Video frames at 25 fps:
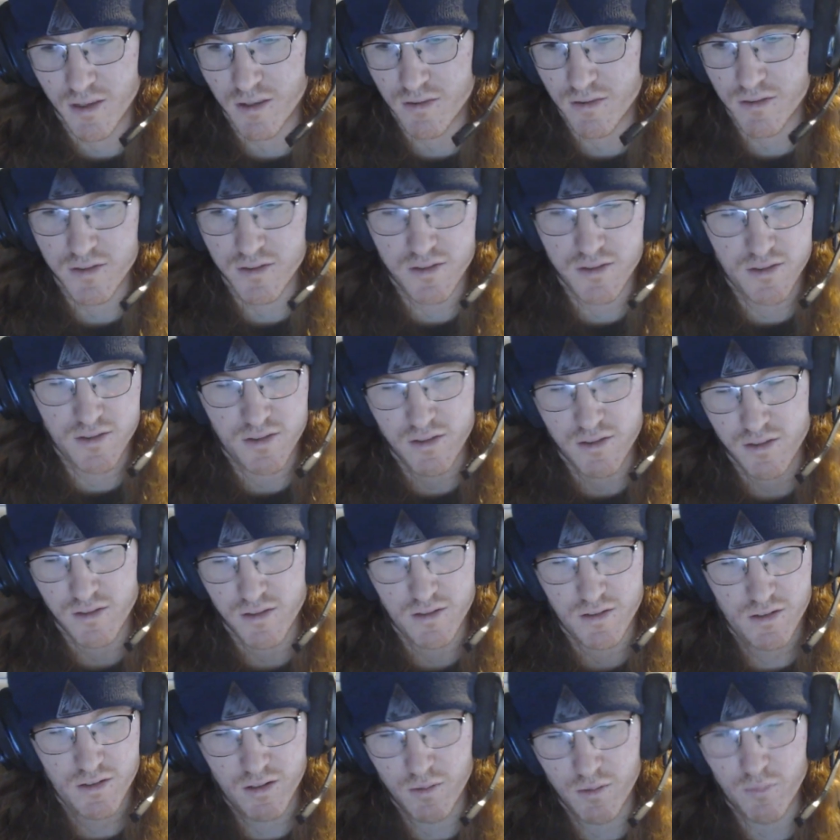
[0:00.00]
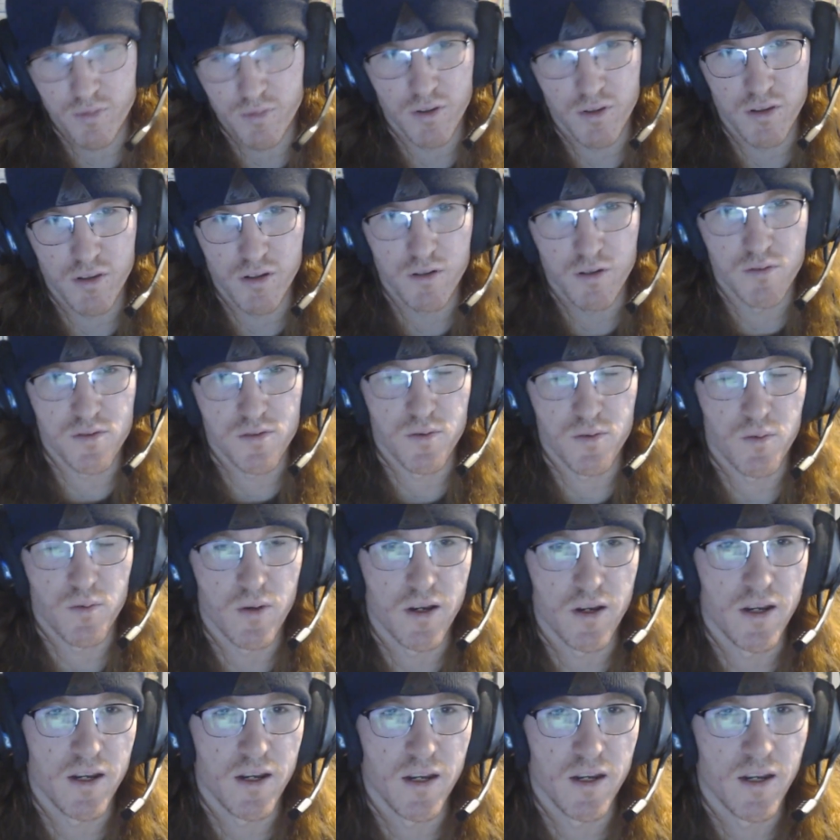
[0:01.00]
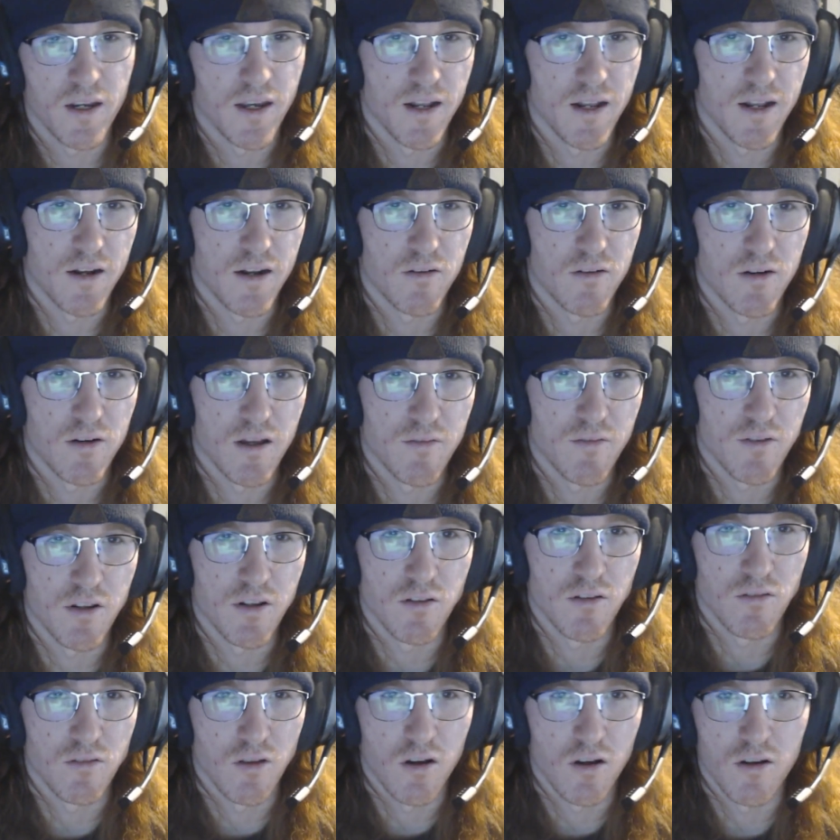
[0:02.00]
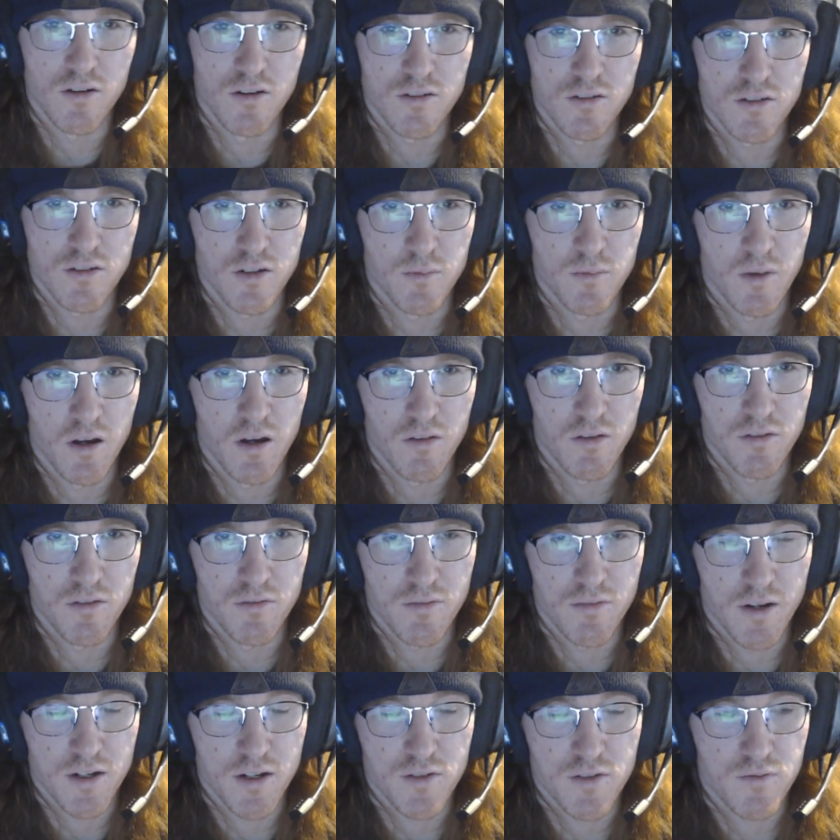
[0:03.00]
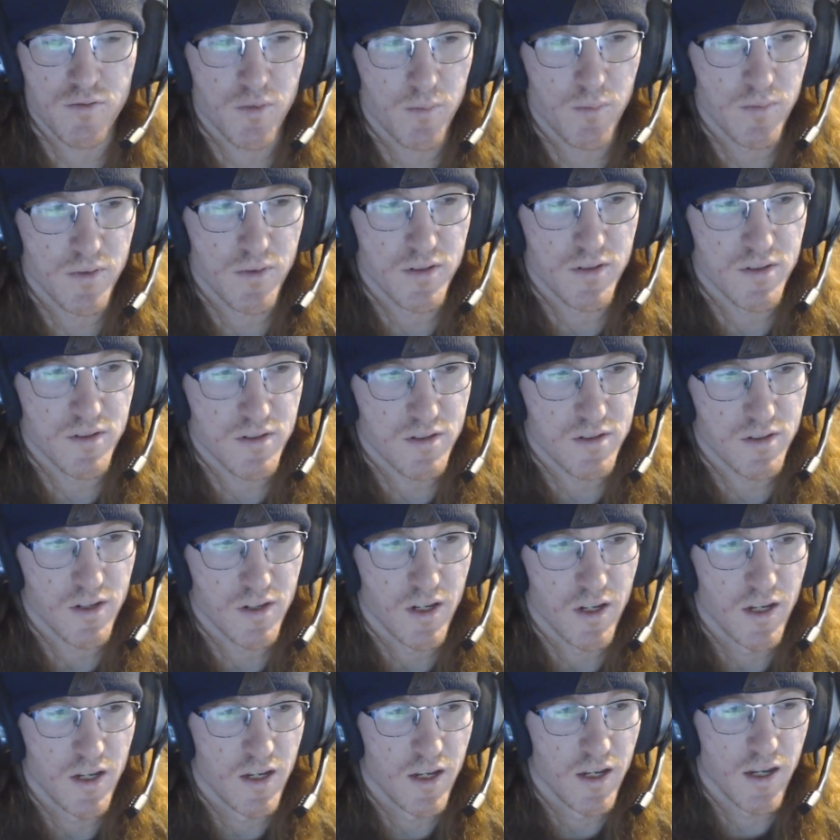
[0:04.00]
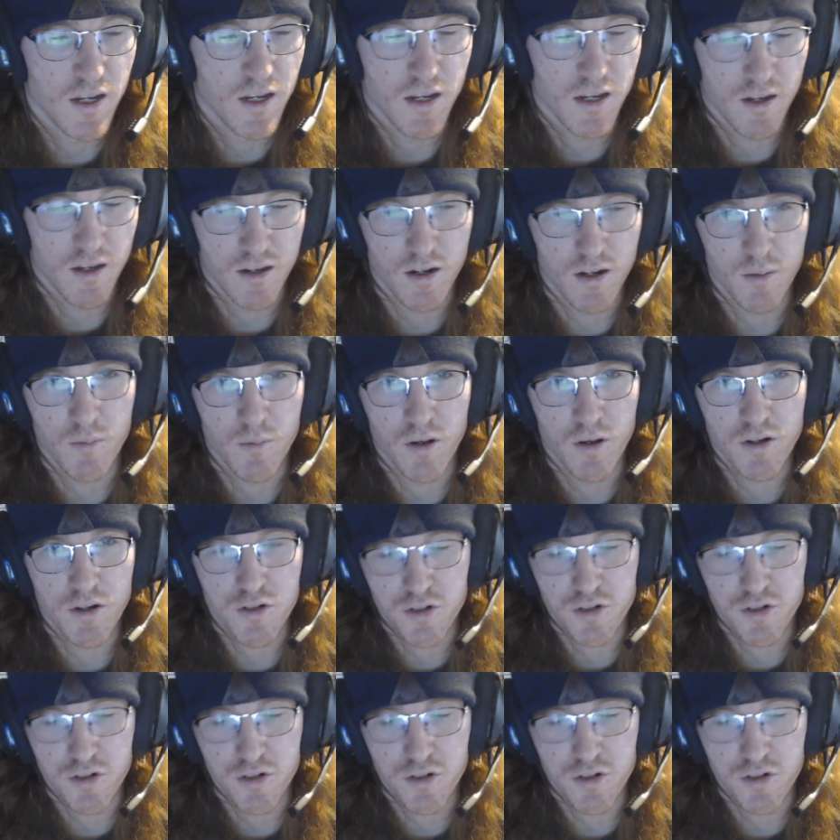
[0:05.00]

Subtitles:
this completely goes away, and I don't have any long-term health effects from this. And I'm